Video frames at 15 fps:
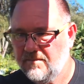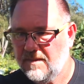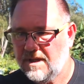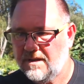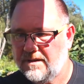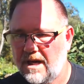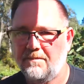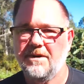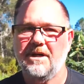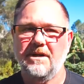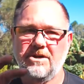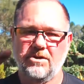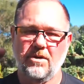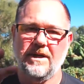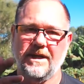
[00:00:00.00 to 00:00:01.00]
I'm going to
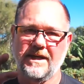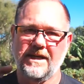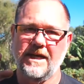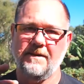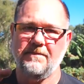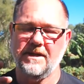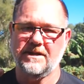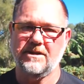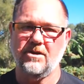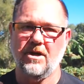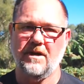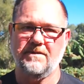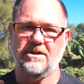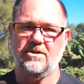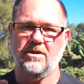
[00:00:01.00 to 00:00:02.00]
try to keep this live
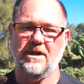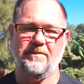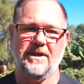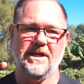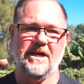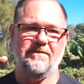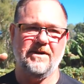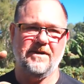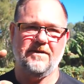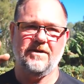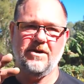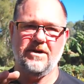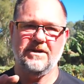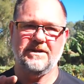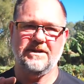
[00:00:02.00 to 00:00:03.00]
streaming every
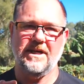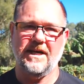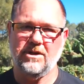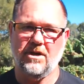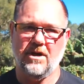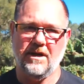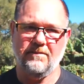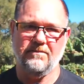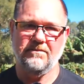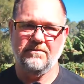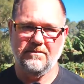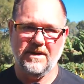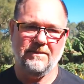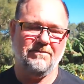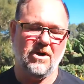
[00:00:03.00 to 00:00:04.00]
Thursday at
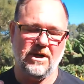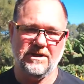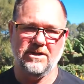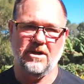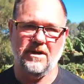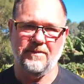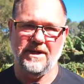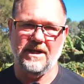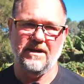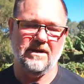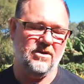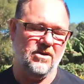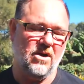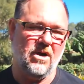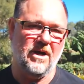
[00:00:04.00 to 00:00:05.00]
around the same time,
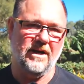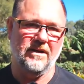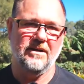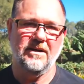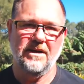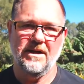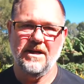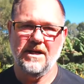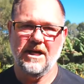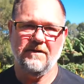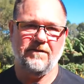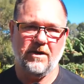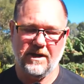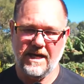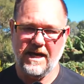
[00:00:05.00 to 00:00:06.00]
and my time here
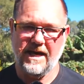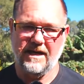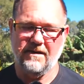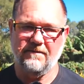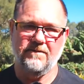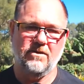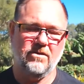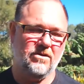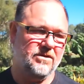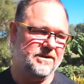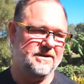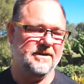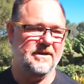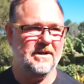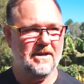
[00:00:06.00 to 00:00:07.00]
at 9,
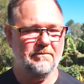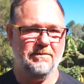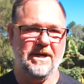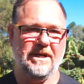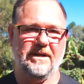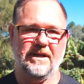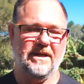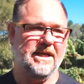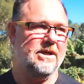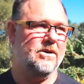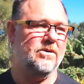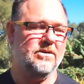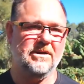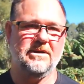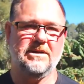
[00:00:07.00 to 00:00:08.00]
if I can, of
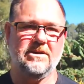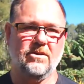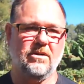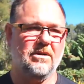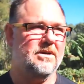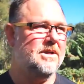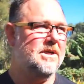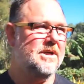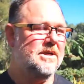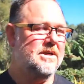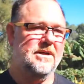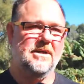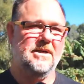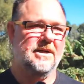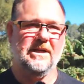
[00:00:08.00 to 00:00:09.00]
course, pending
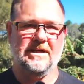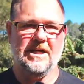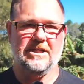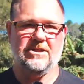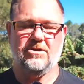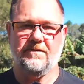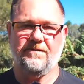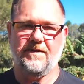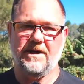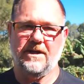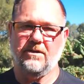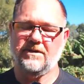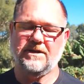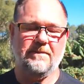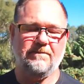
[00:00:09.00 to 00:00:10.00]
illness or
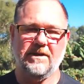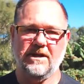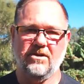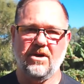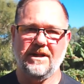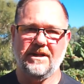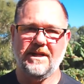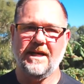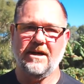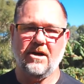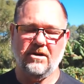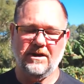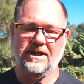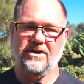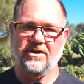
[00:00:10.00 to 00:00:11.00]
catastrophe or
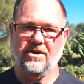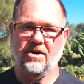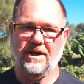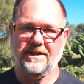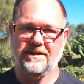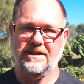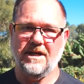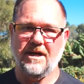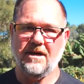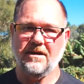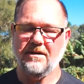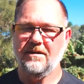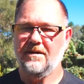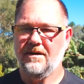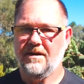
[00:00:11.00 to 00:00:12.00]
something like that. I'll let you
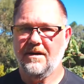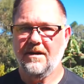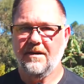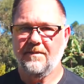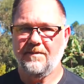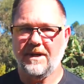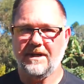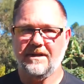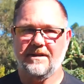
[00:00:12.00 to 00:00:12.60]
guys know.